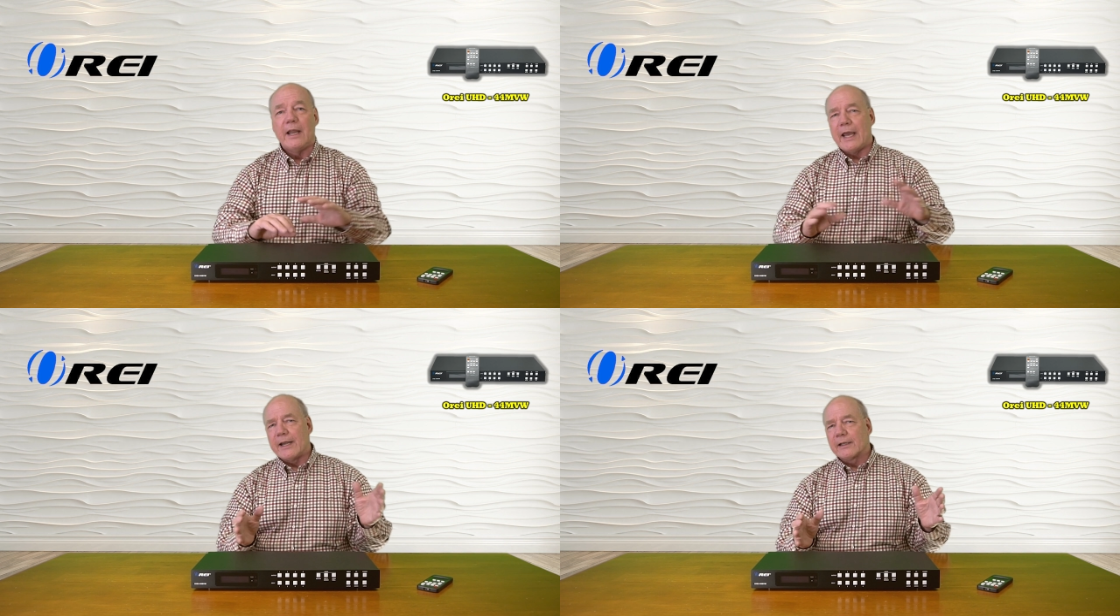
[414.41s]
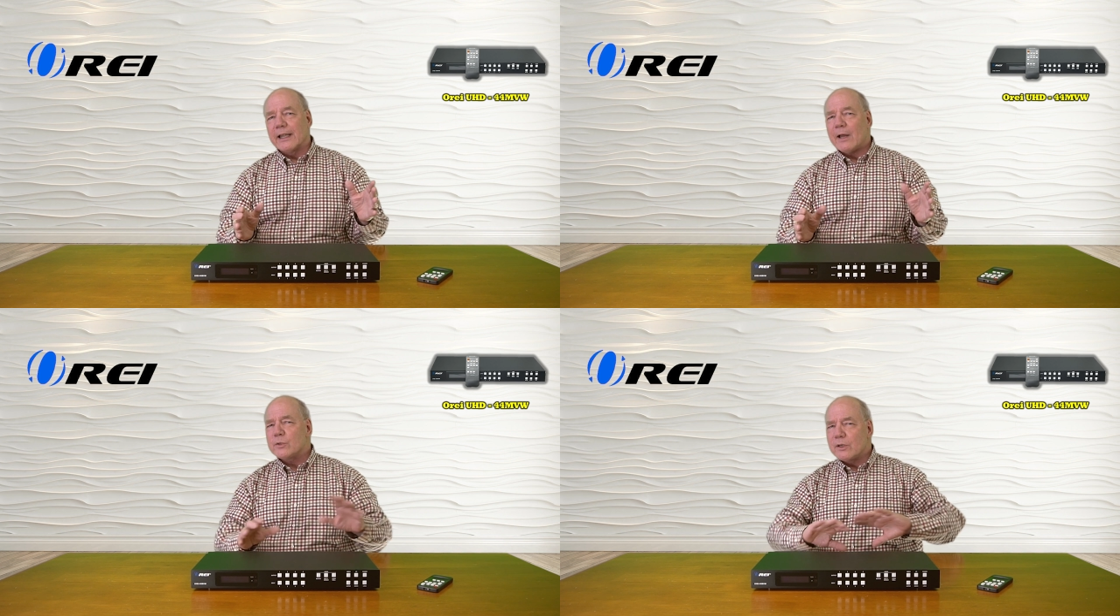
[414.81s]
and it
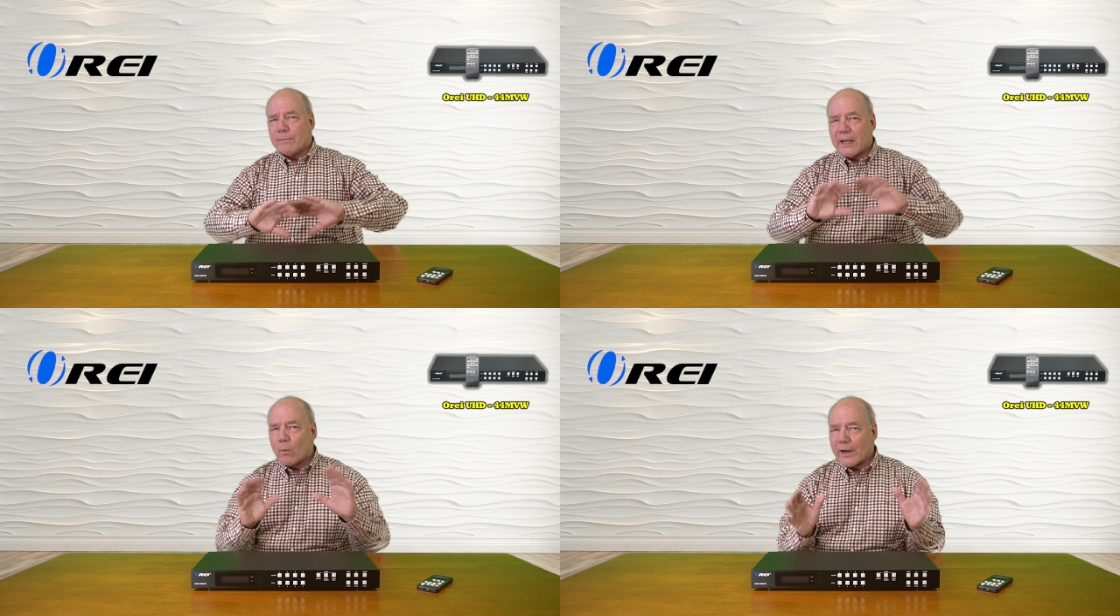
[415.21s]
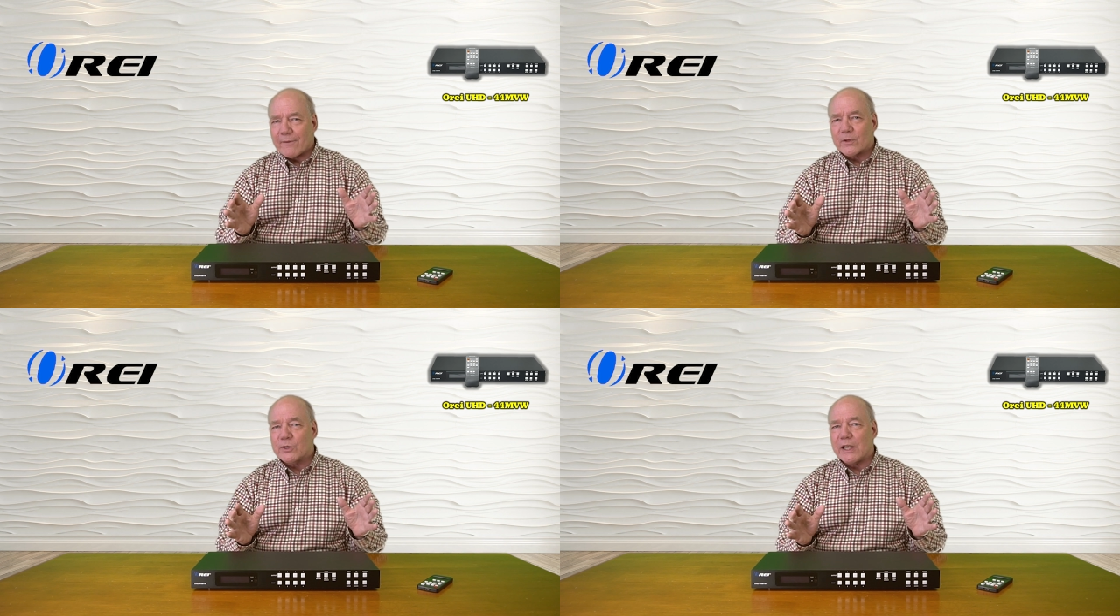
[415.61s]
allows you to make
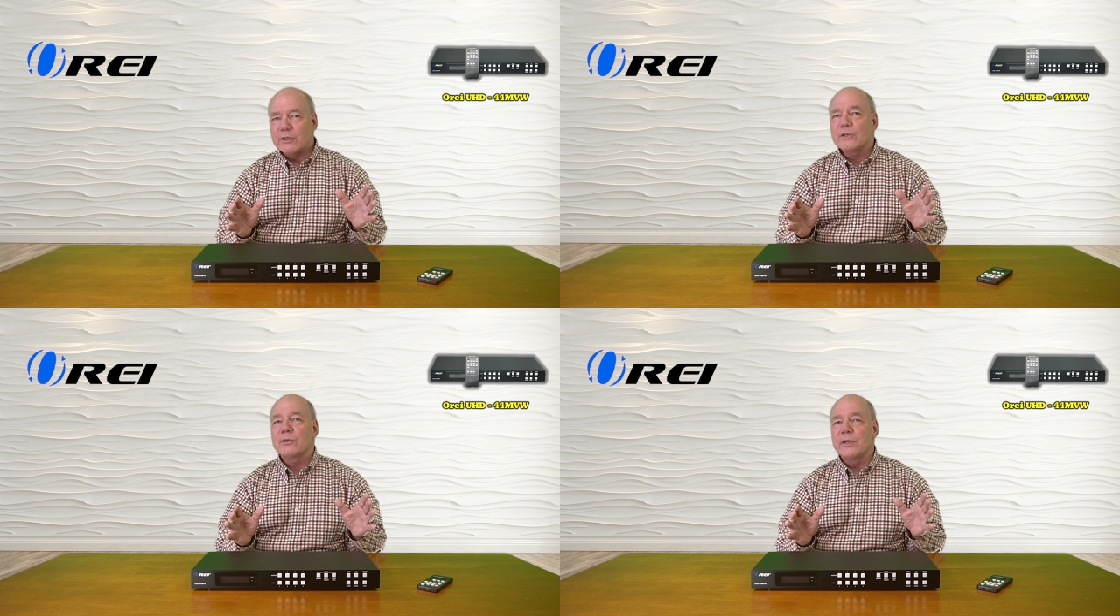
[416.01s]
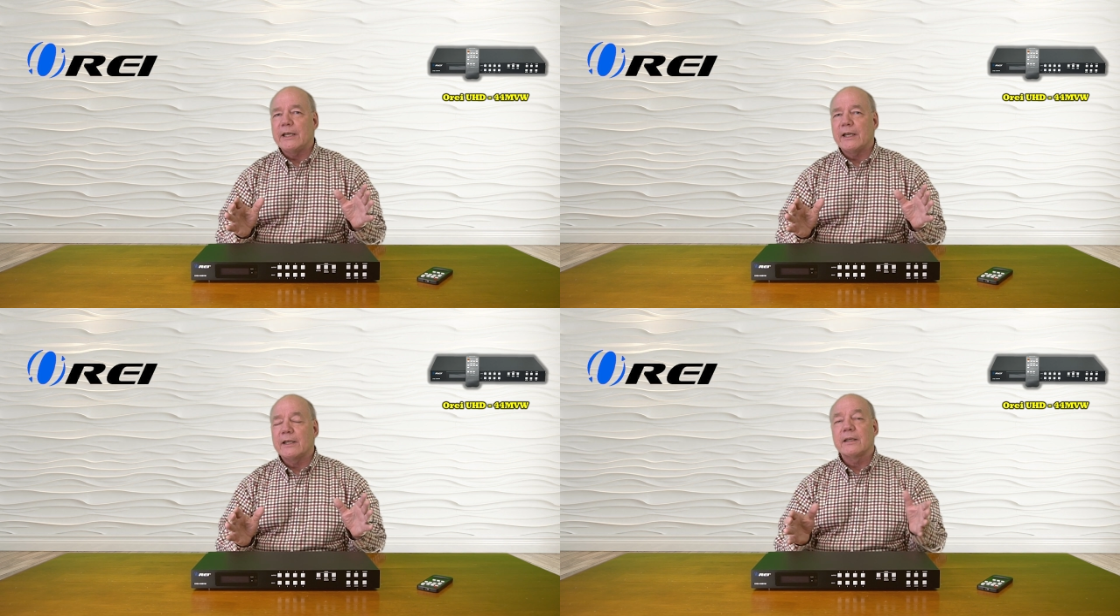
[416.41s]
whatever changes are
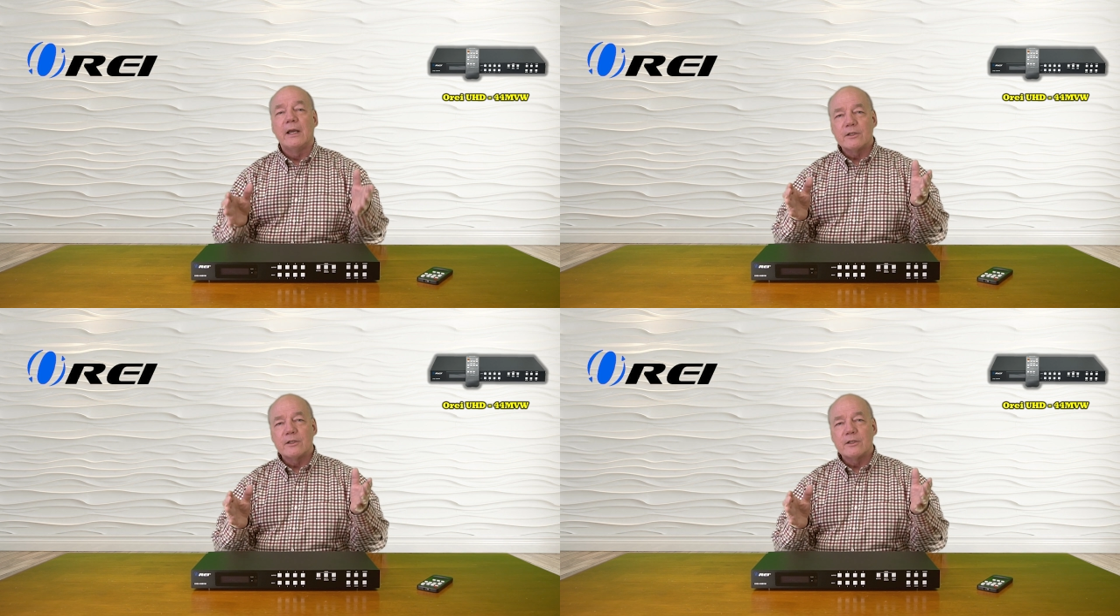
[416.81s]
needed